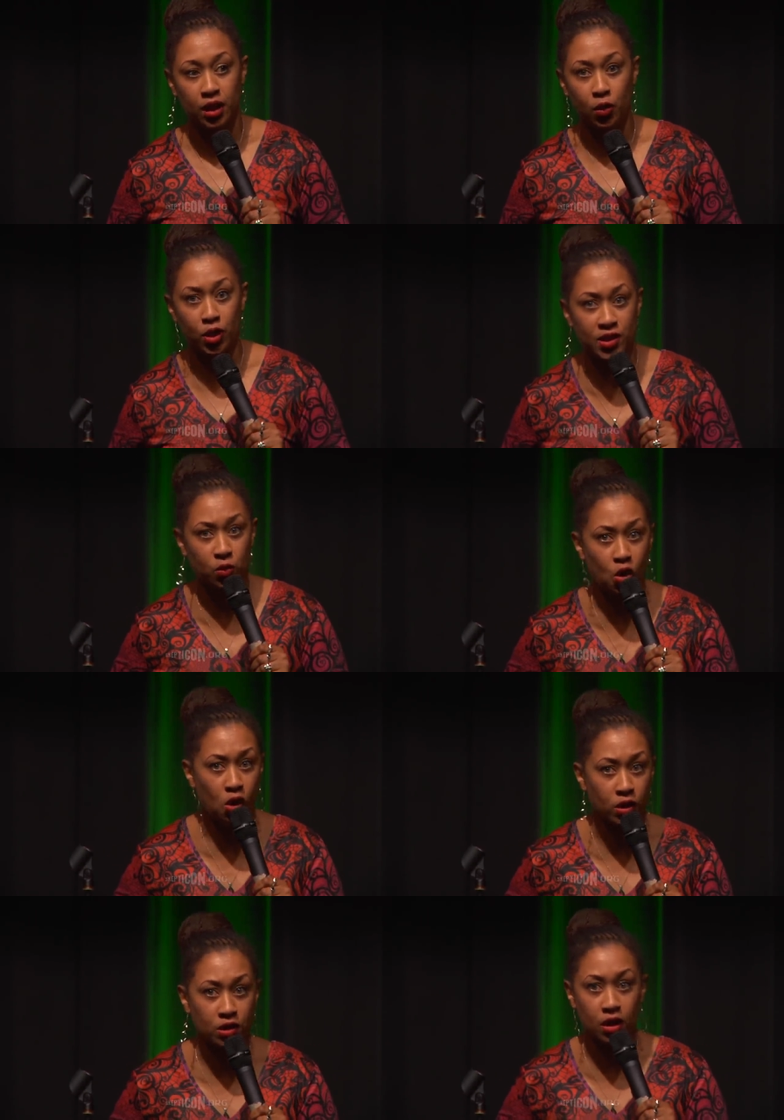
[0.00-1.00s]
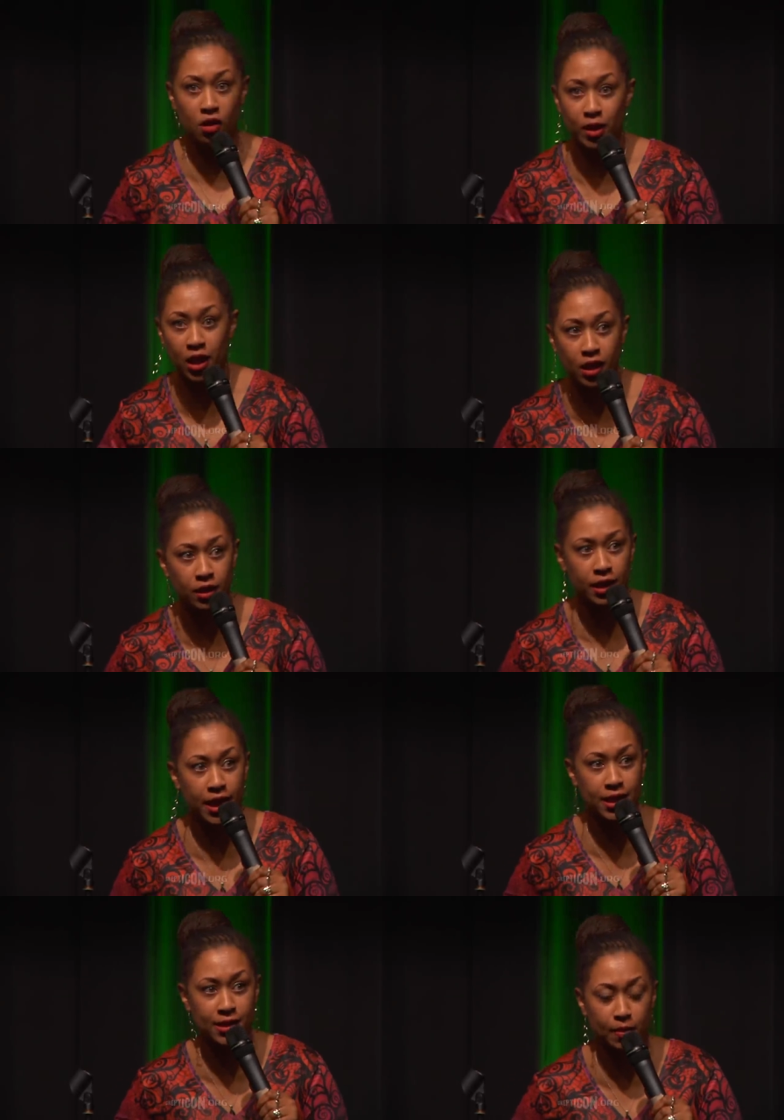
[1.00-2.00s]
Like, what does he want? Oh my God, the
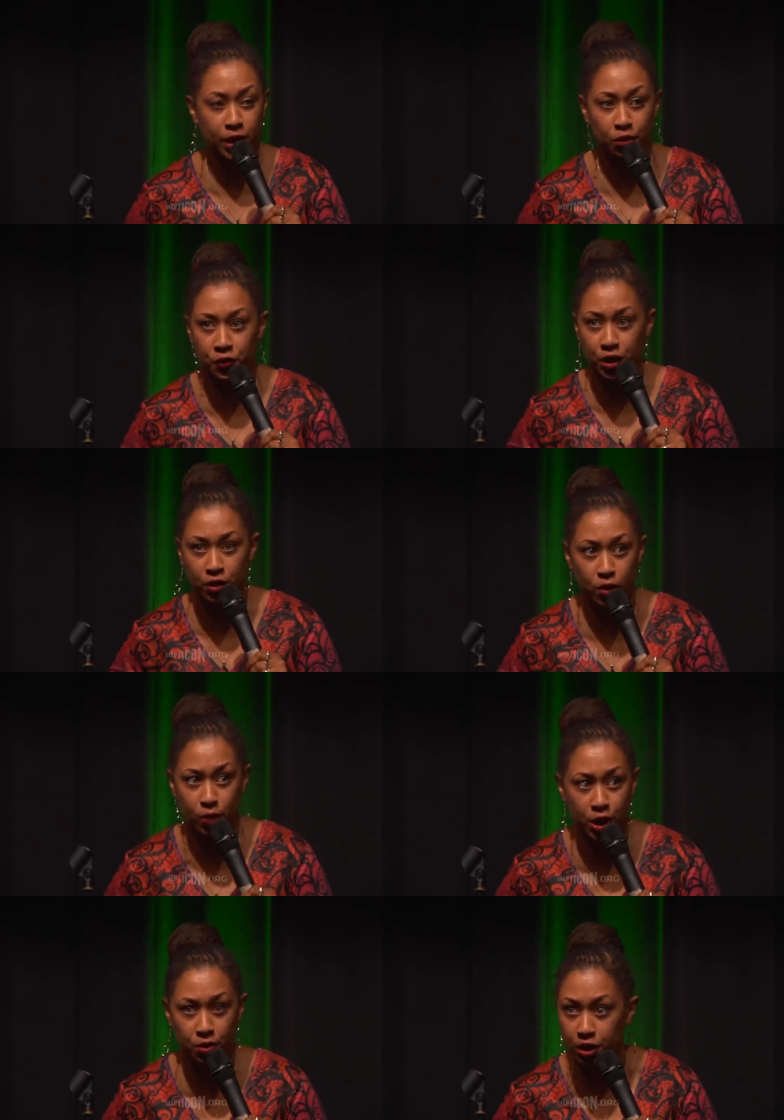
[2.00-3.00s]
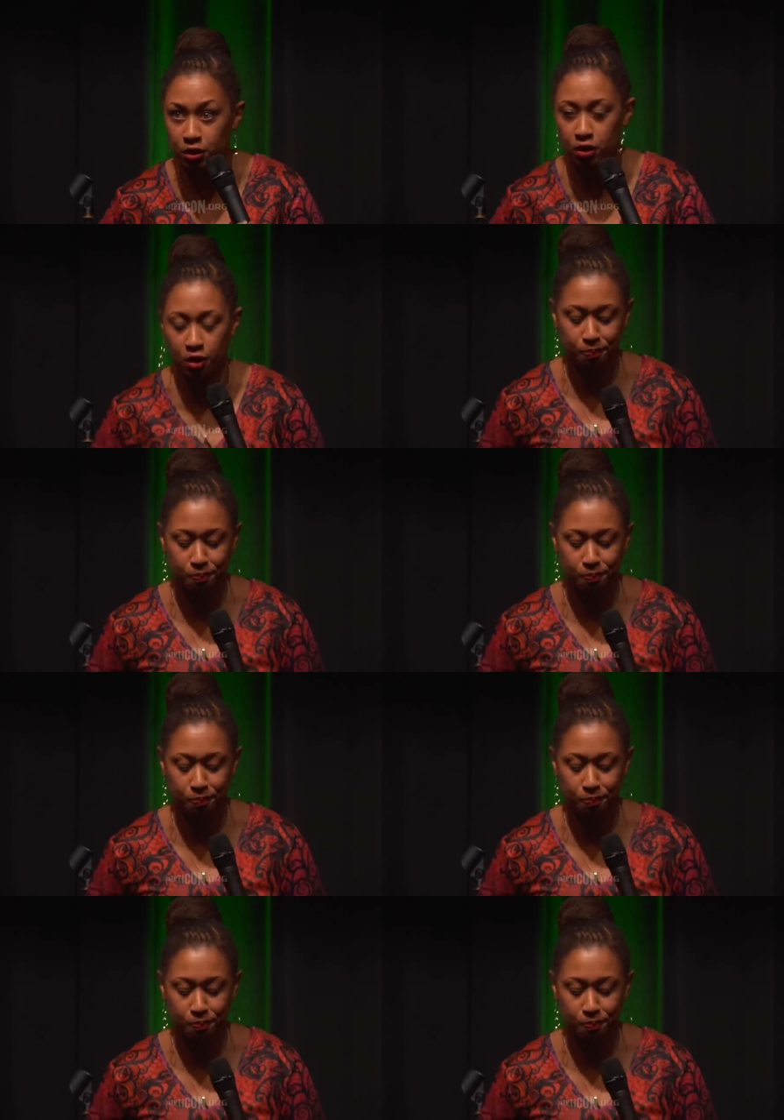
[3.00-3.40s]
cat is named Littlefinger. What are we doing?